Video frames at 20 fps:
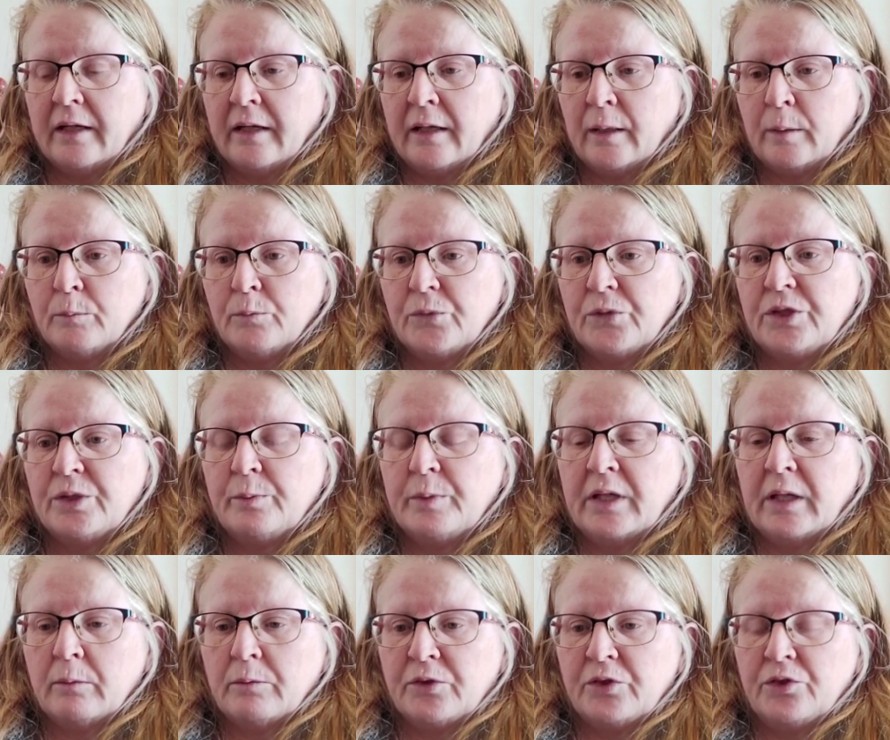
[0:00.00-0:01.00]
to
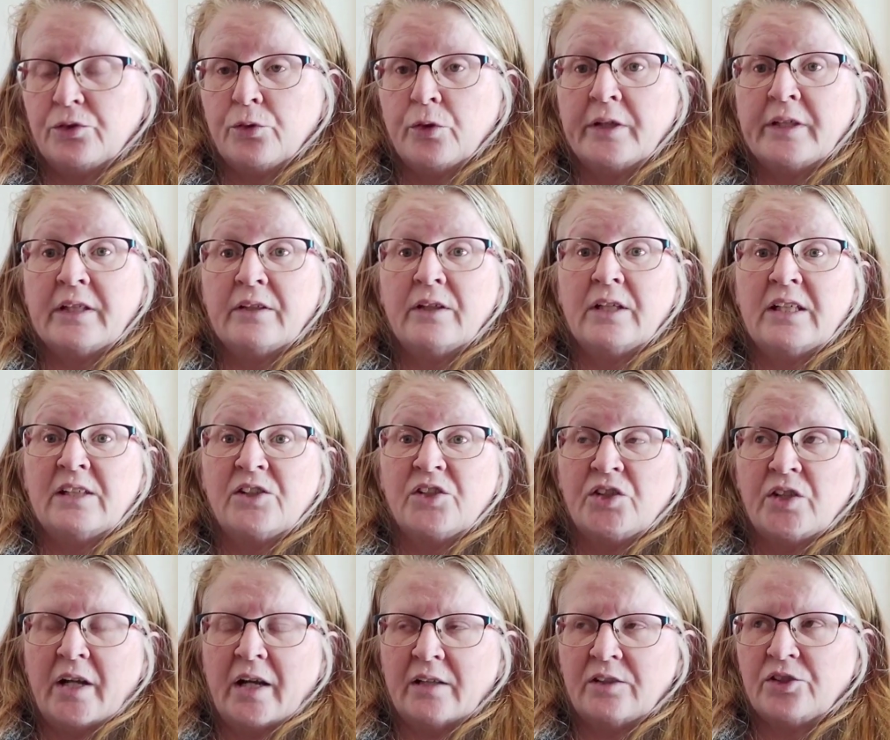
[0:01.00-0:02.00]
be able to join in
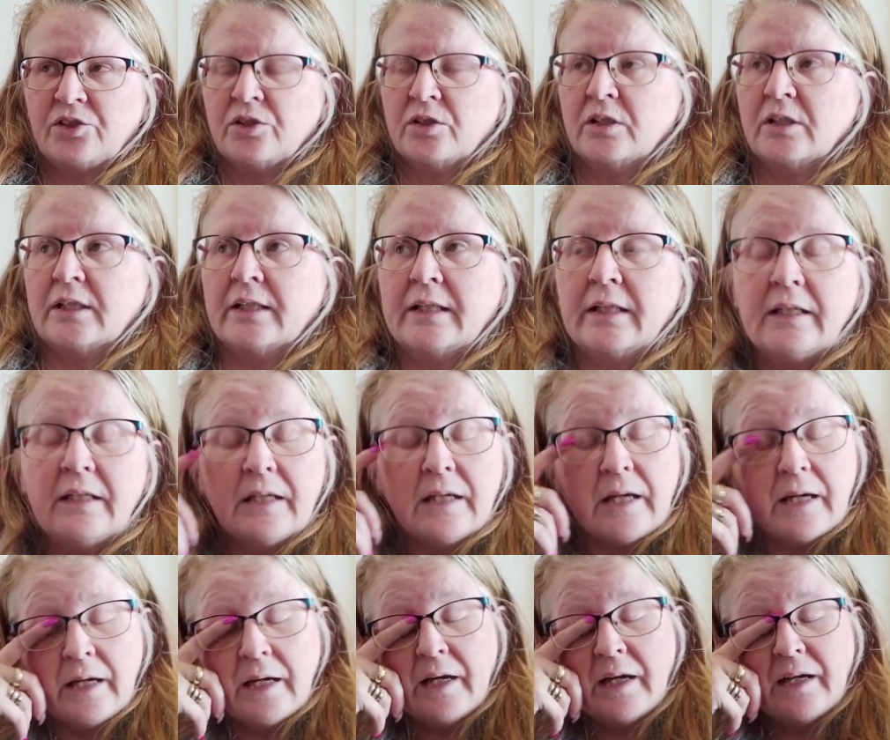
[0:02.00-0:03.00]
internationally,
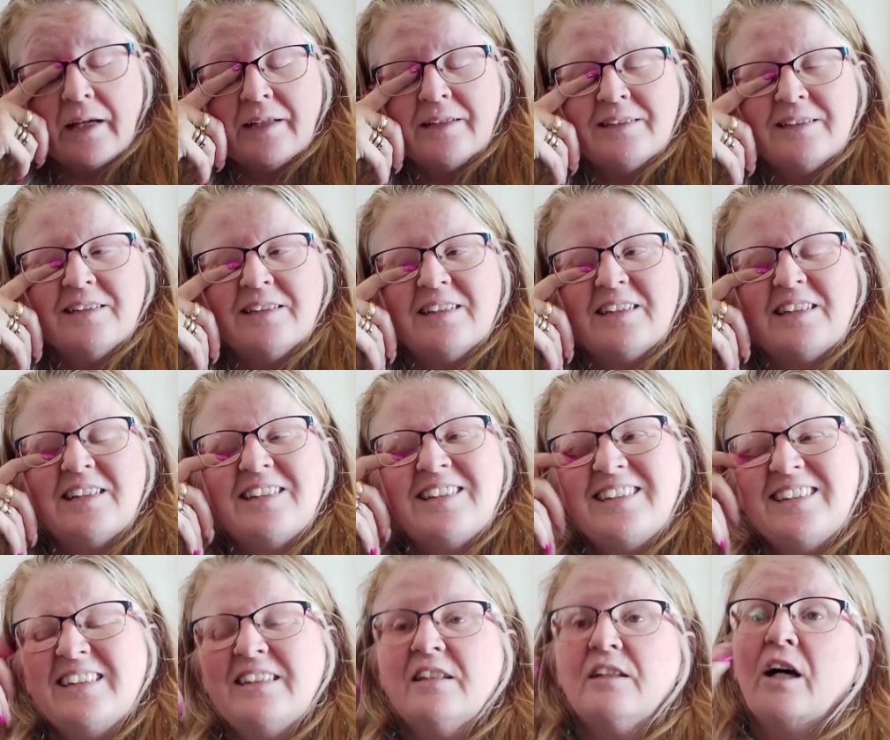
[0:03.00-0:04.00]
and
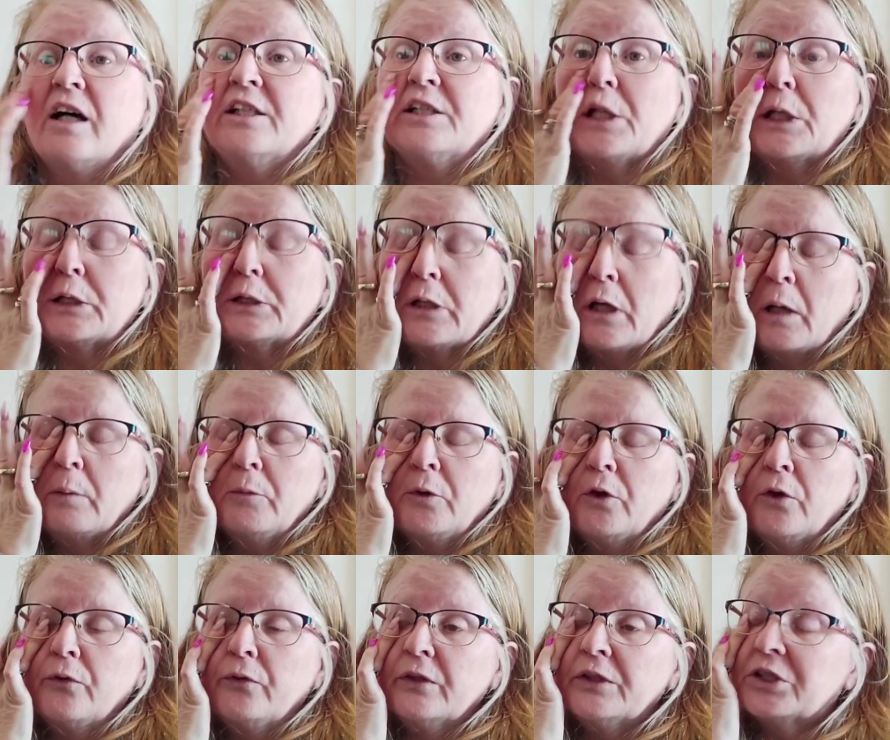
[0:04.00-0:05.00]
I take time
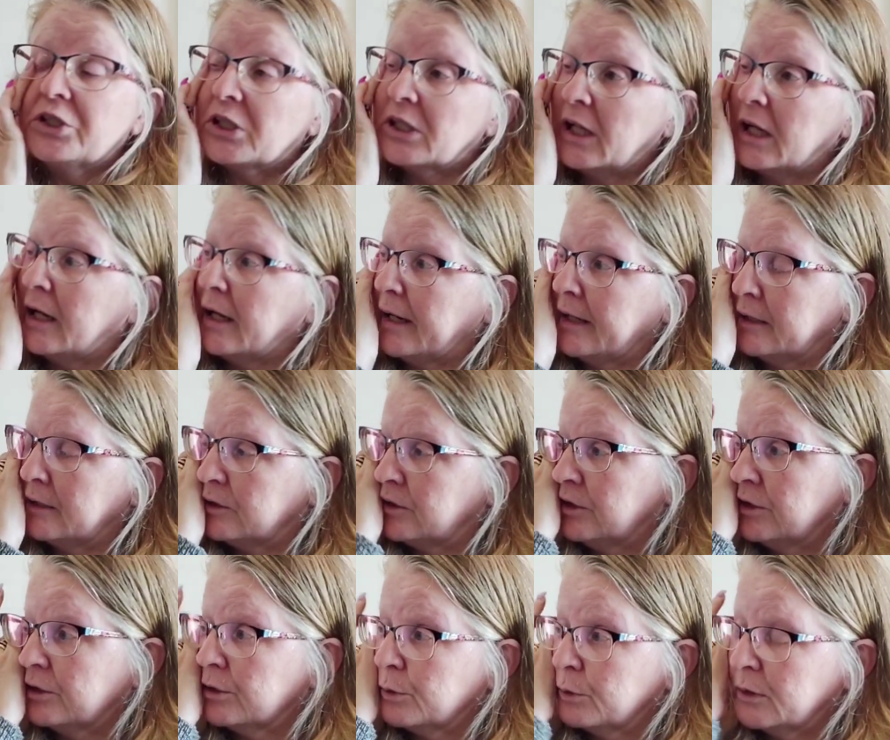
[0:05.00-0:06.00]
off in July
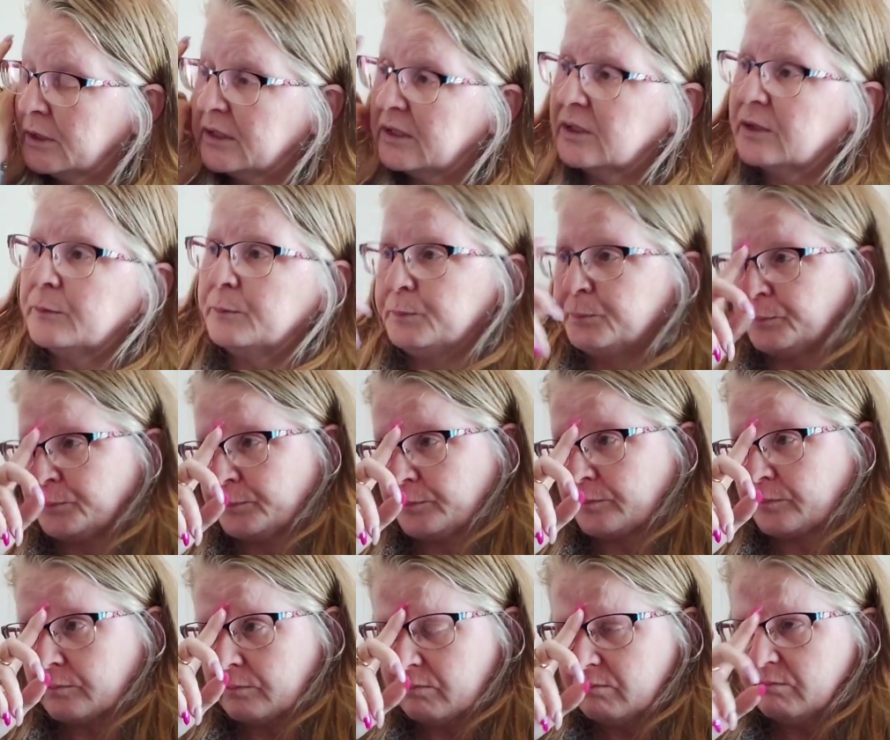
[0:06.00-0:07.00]
to do it,
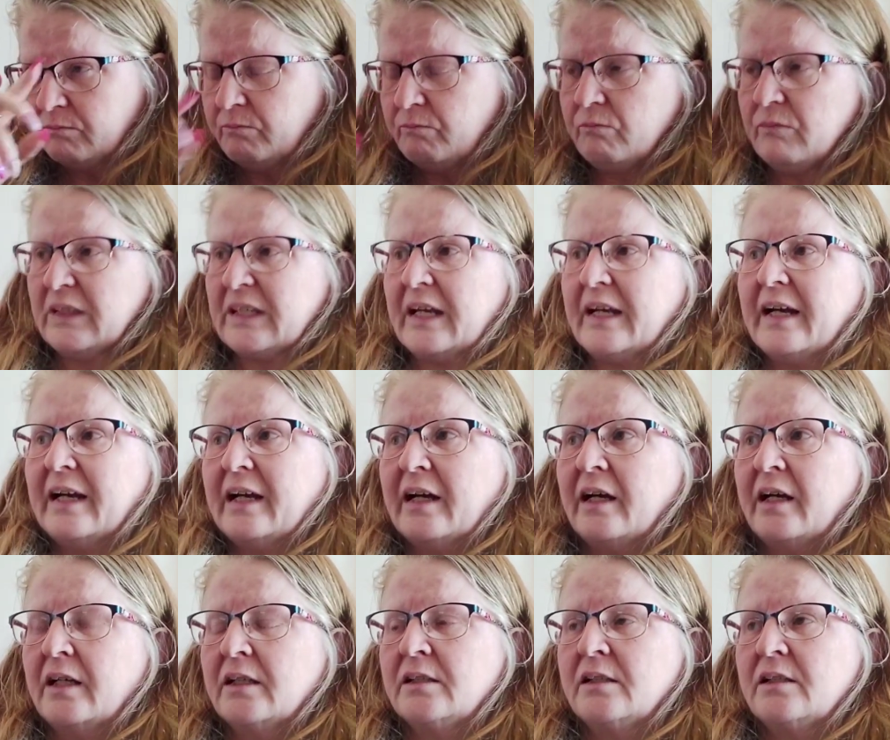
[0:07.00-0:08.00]

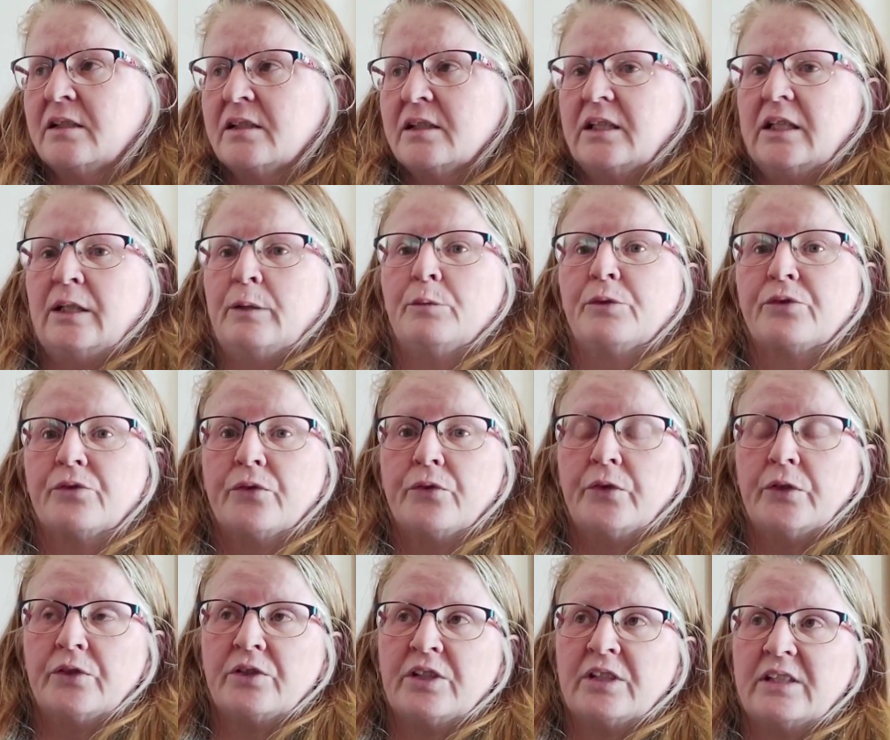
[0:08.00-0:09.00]
and he was
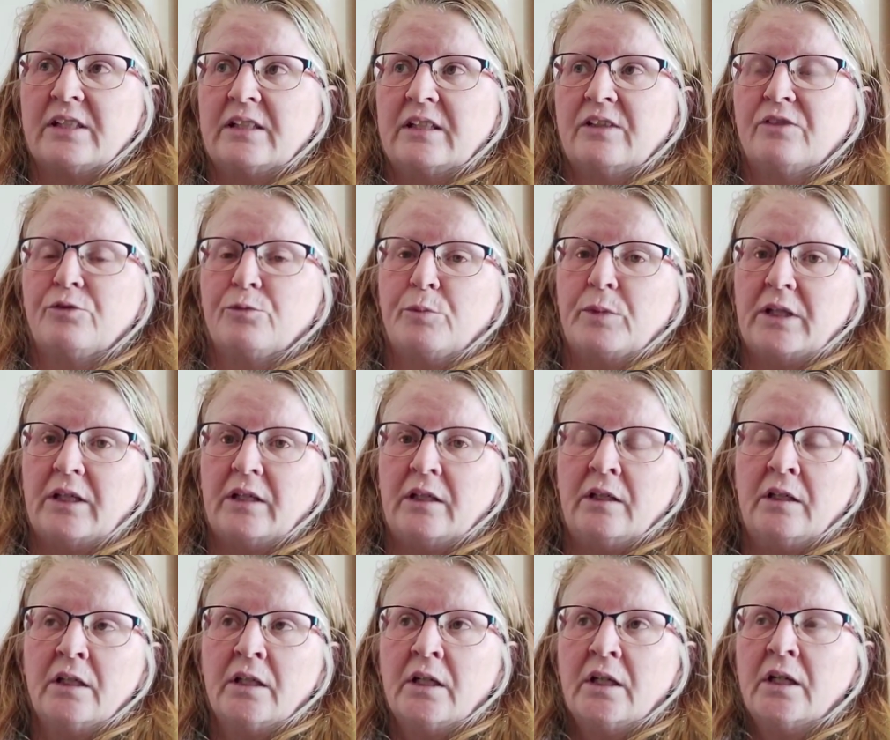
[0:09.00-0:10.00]
refusing to give
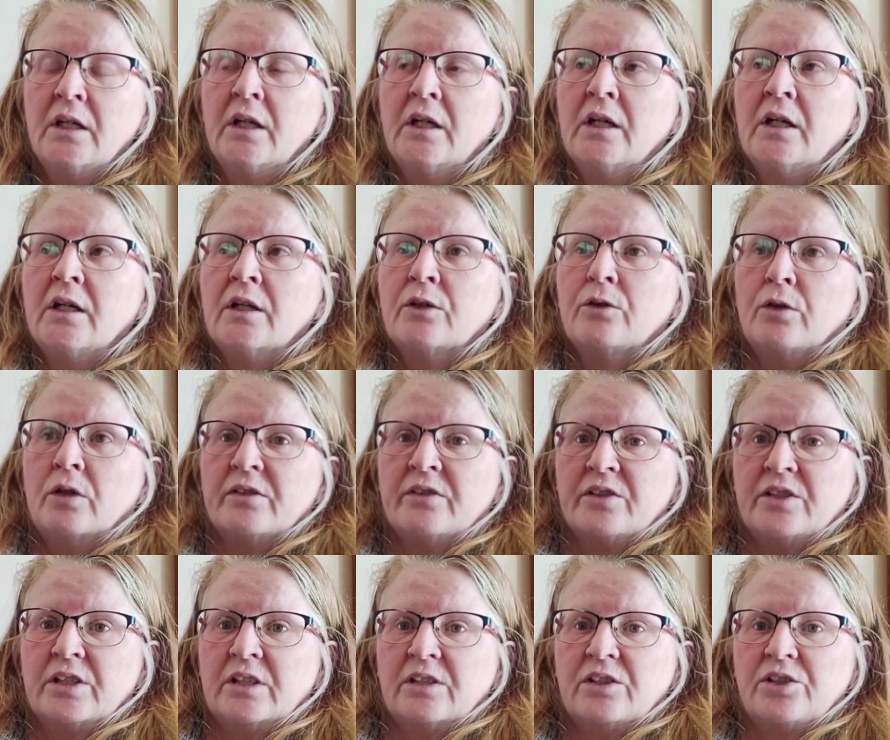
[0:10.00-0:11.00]
me
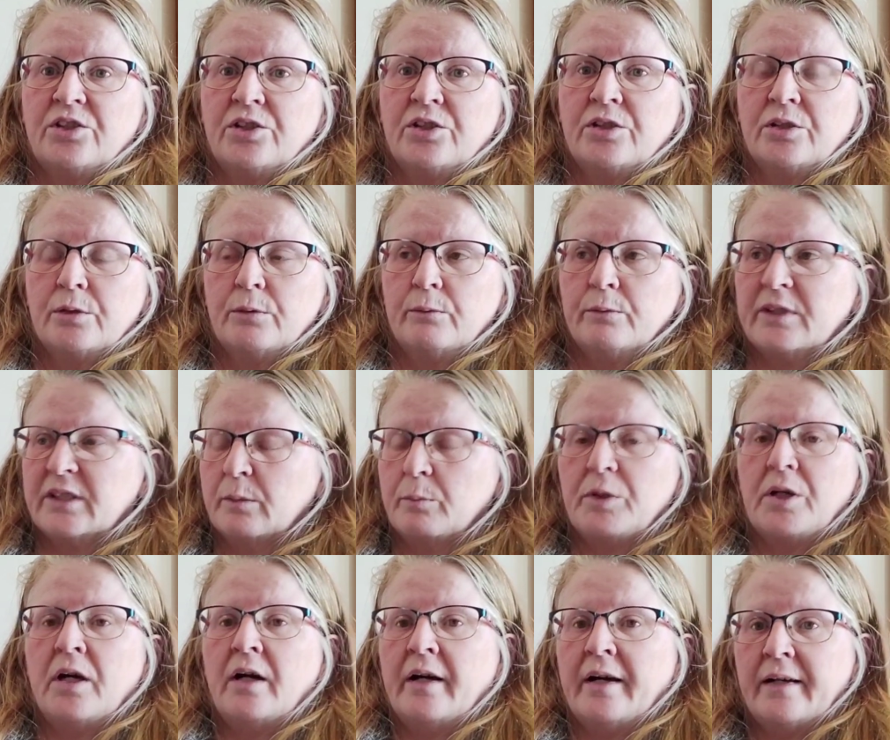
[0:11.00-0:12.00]
cross-stitch
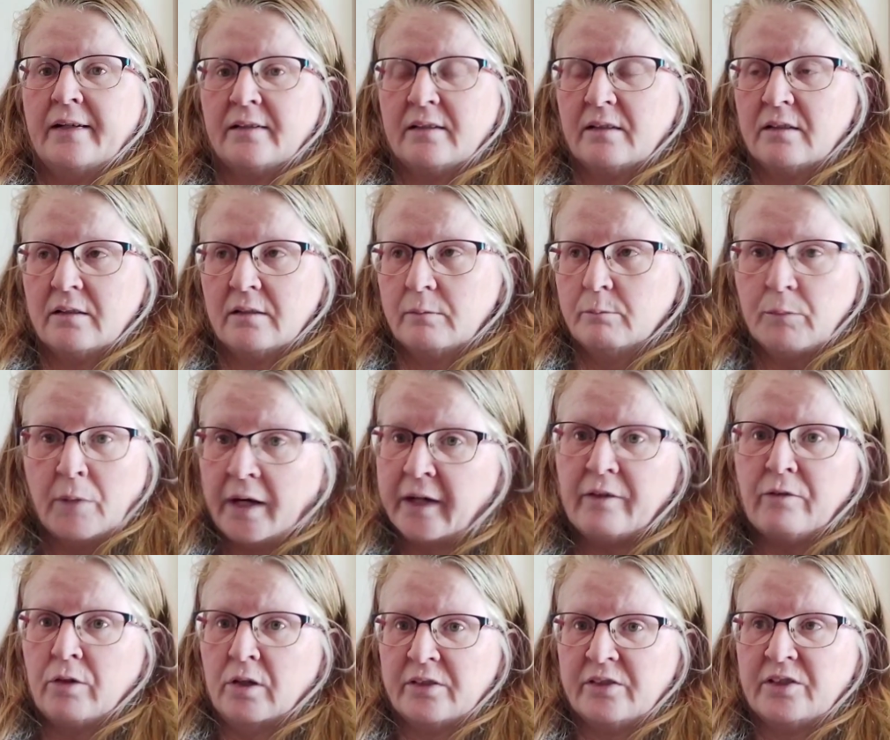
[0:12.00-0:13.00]
supplies, my
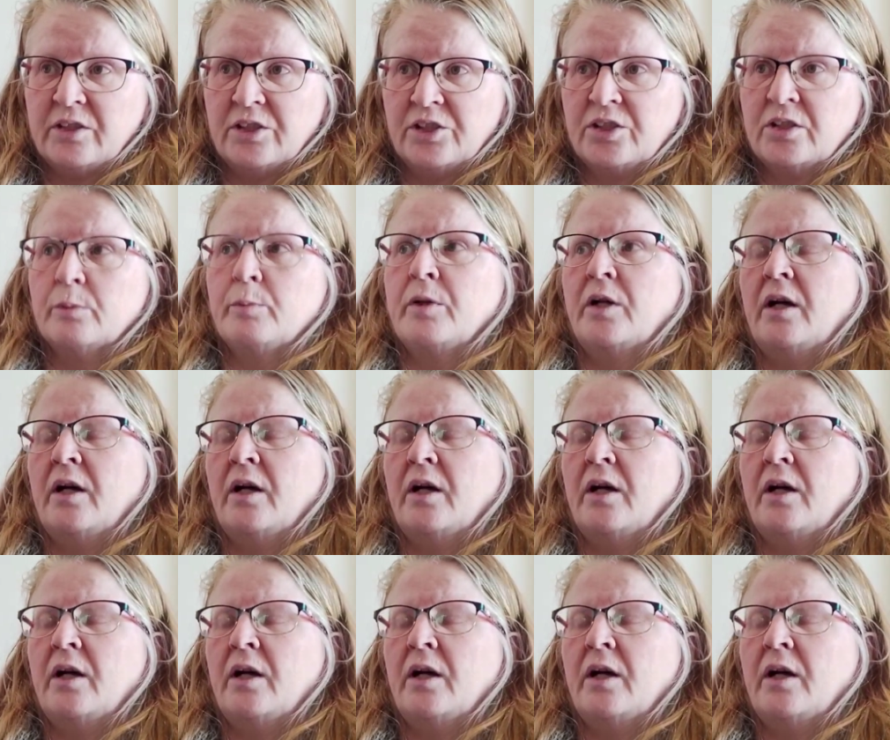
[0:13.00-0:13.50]
cross-stitch